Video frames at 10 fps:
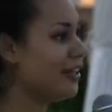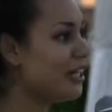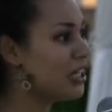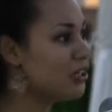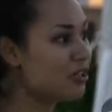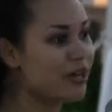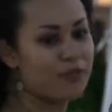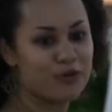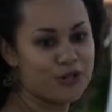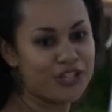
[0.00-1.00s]
And it looked like
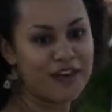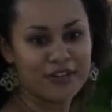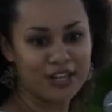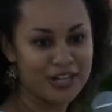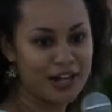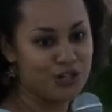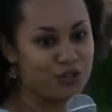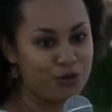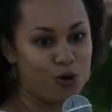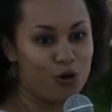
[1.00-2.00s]
we were just having a nice
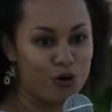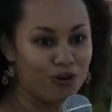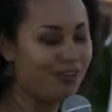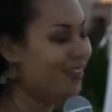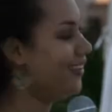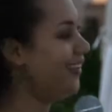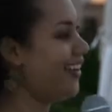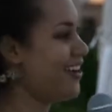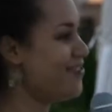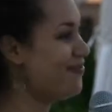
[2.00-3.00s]
stroll
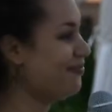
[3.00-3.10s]
at